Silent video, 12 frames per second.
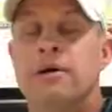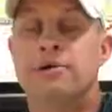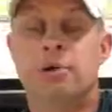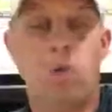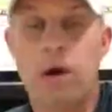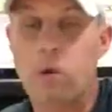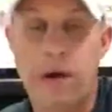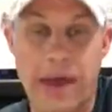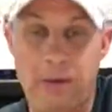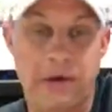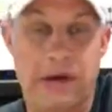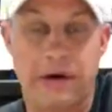So where are we
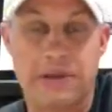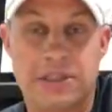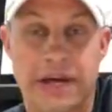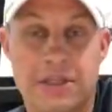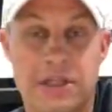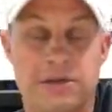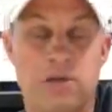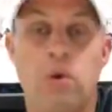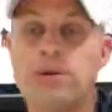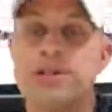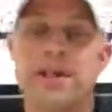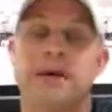at with Gary Sanchez?
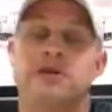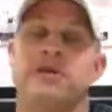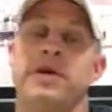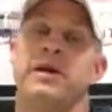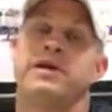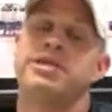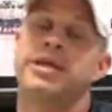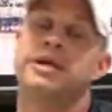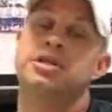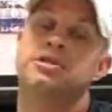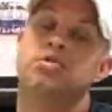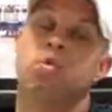What's next for Gary
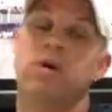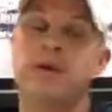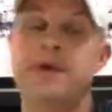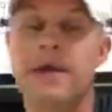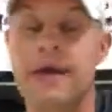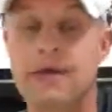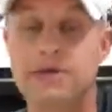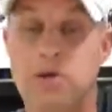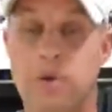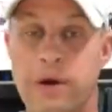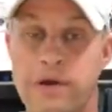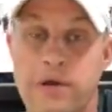Sanchez? What are the Yankees
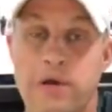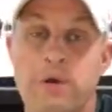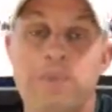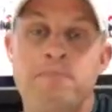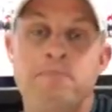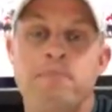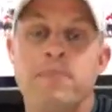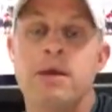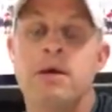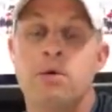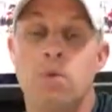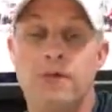going to do
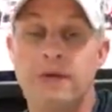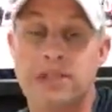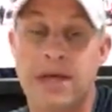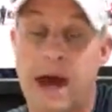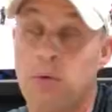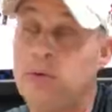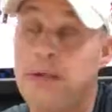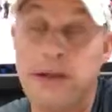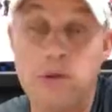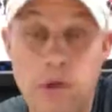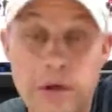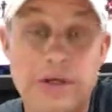with this guy? Would
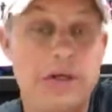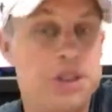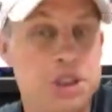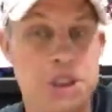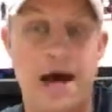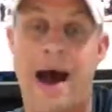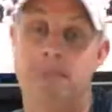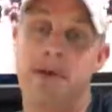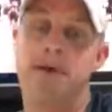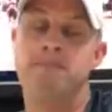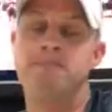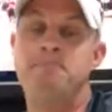they look to shop
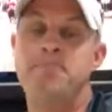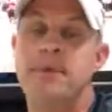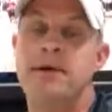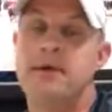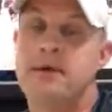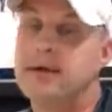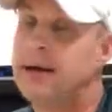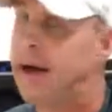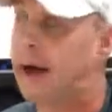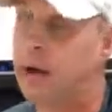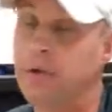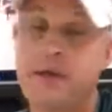him?
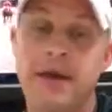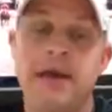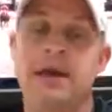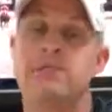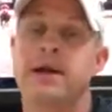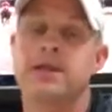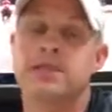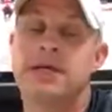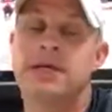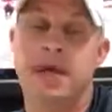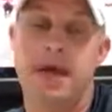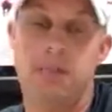I don't think anybody's
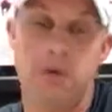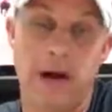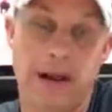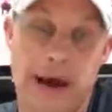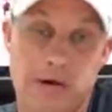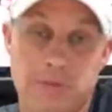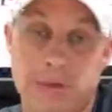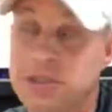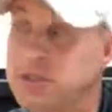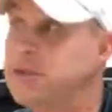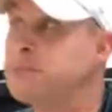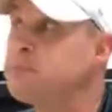going to take him right now,
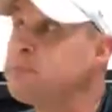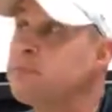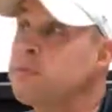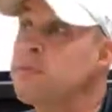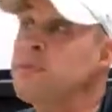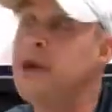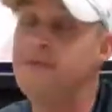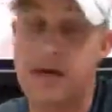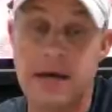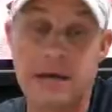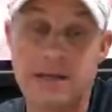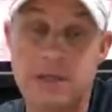especially if
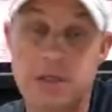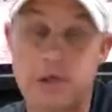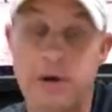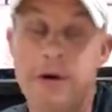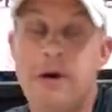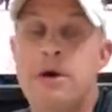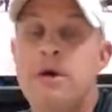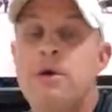he is injured